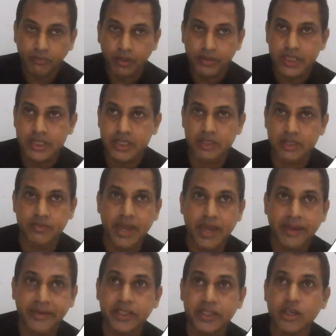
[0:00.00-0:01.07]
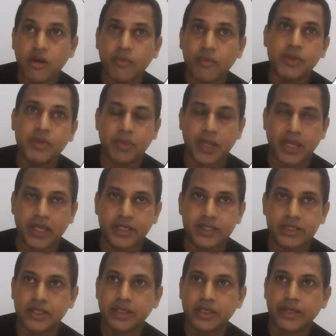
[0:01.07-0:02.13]
the severity of the pain.
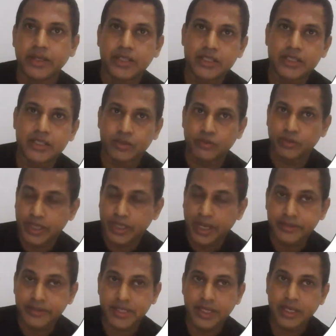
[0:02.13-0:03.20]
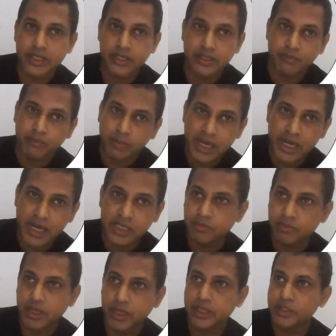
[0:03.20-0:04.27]
So we can say mild
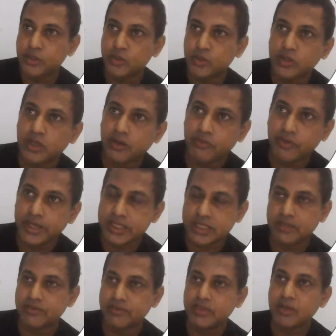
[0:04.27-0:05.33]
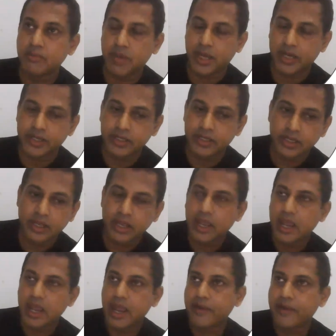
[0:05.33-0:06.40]
pain to a very severe pain,
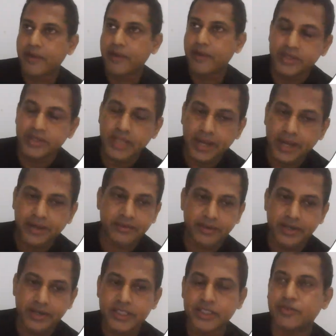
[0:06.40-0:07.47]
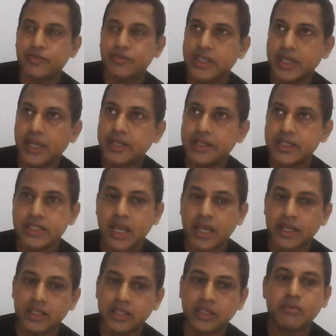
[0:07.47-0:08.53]
and within that range we can
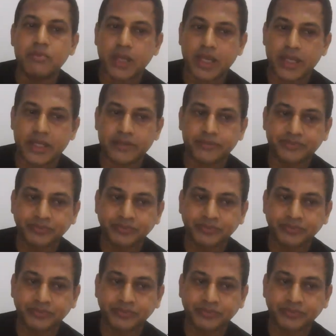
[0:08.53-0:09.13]
decide a pain.